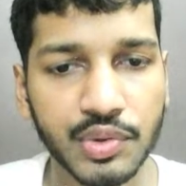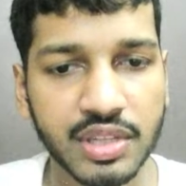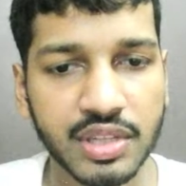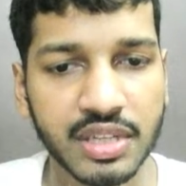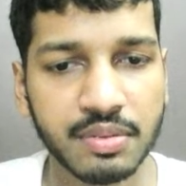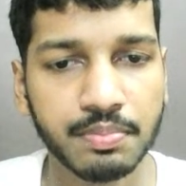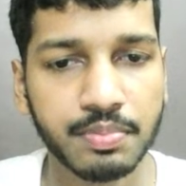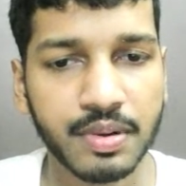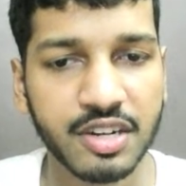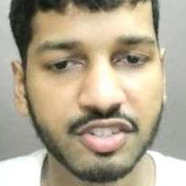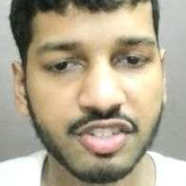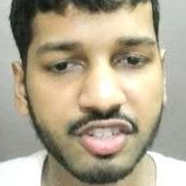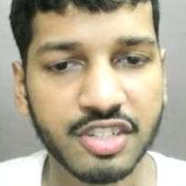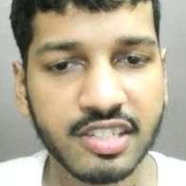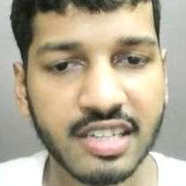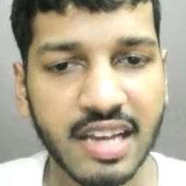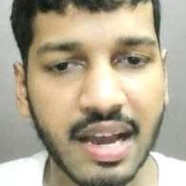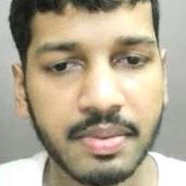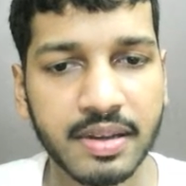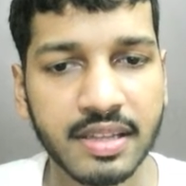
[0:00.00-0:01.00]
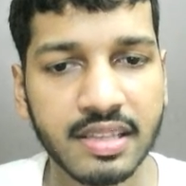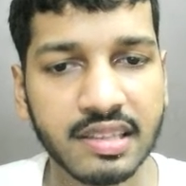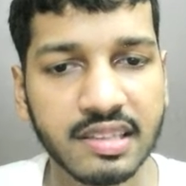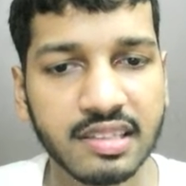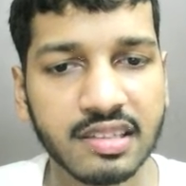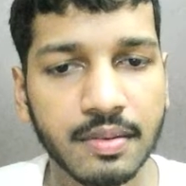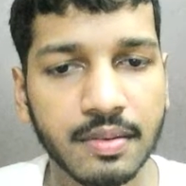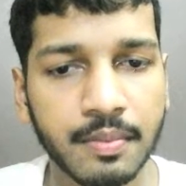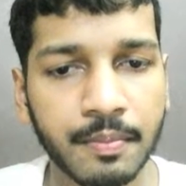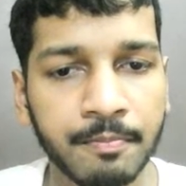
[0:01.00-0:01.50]
then purchase happens,
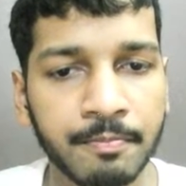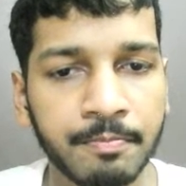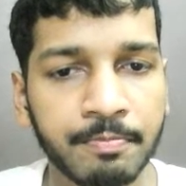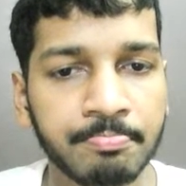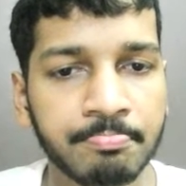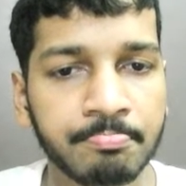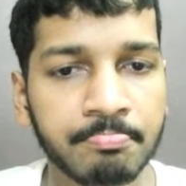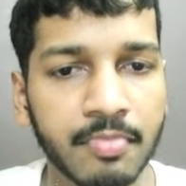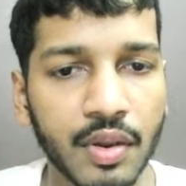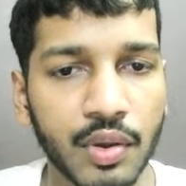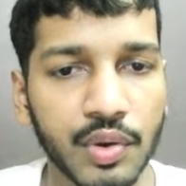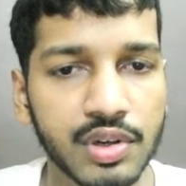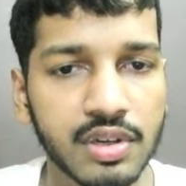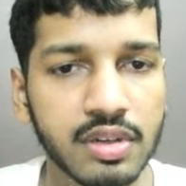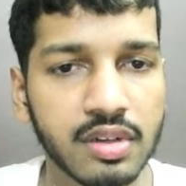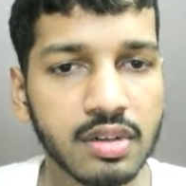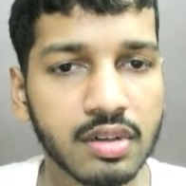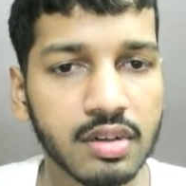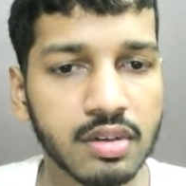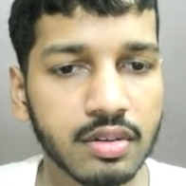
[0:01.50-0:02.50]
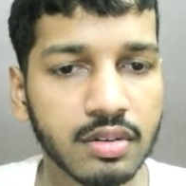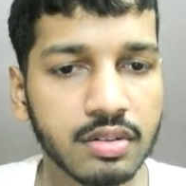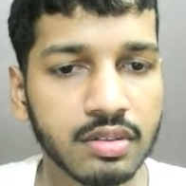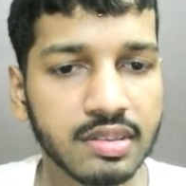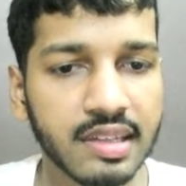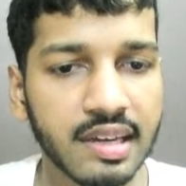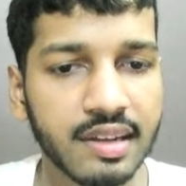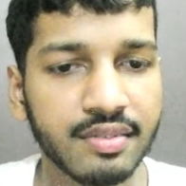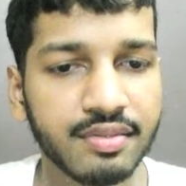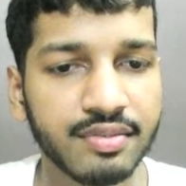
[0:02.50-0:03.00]
then